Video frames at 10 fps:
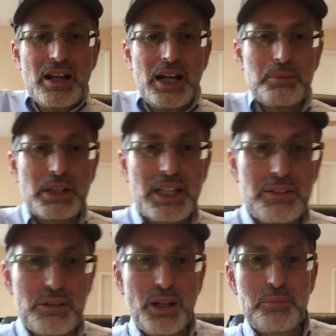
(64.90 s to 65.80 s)
I
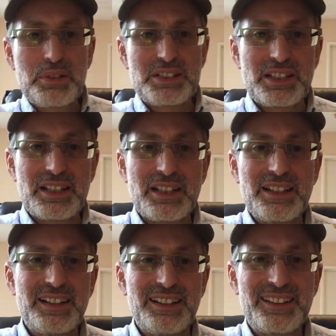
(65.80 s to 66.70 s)
became quite busy
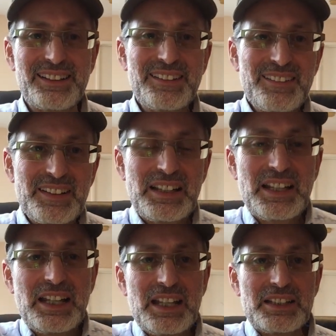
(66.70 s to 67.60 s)

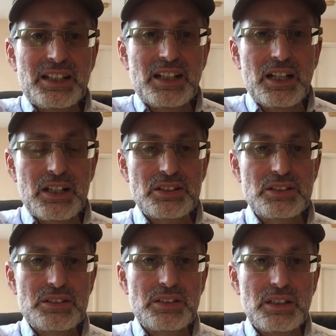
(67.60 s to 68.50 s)
in the
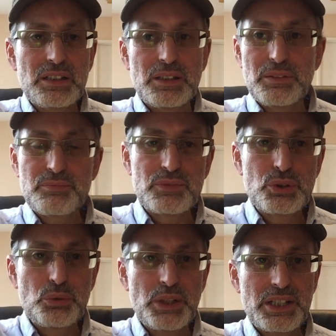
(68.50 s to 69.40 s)
last 2
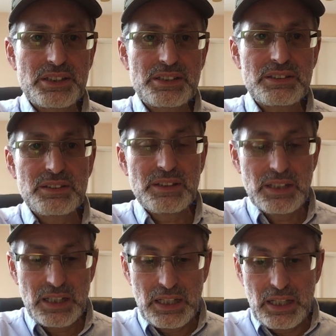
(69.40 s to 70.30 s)
weeks,
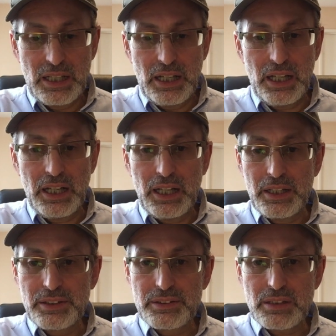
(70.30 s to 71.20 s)

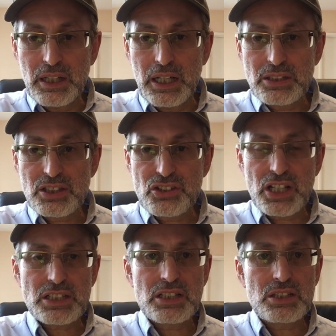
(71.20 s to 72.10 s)
and I
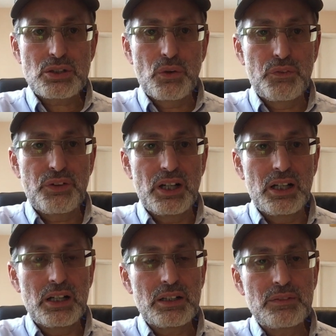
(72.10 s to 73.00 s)
suggested so
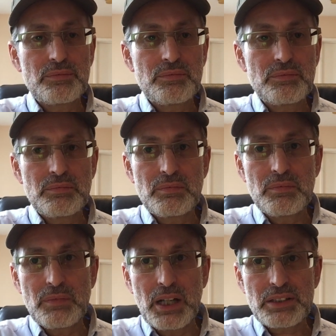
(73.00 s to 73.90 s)
far,
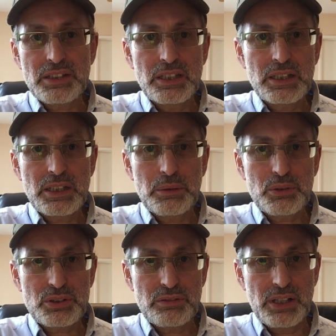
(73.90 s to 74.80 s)
I think it
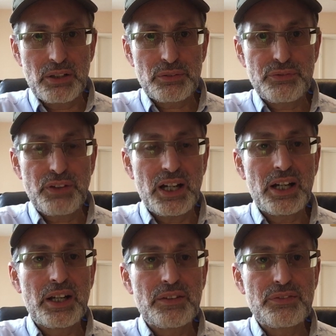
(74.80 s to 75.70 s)
was around
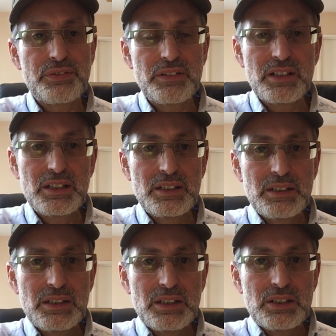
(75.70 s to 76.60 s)
5
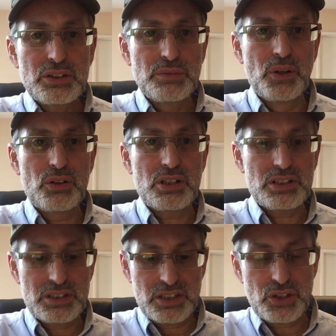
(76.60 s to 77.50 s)

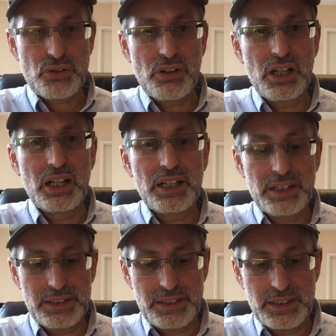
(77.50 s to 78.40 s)
smokers to
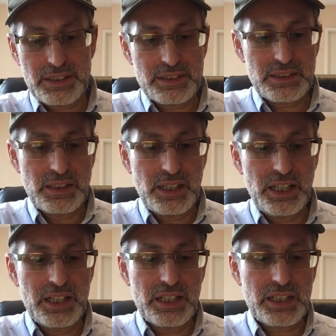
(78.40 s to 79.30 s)
try this
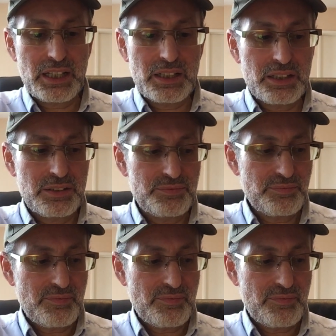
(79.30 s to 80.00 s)
Innokin